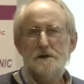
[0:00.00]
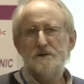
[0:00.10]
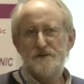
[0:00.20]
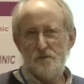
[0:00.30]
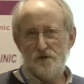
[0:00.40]

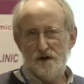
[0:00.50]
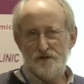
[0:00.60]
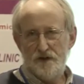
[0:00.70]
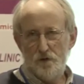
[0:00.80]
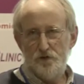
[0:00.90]

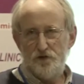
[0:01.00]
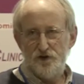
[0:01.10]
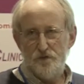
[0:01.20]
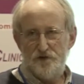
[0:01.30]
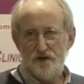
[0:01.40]
summarising all the
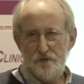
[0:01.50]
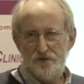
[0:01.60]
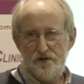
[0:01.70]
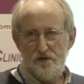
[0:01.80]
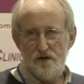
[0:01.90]
tumour types
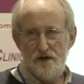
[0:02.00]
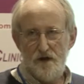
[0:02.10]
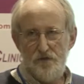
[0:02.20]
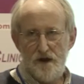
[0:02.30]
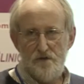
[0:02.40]
there are
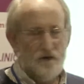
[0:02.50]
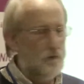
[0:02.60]
out there in the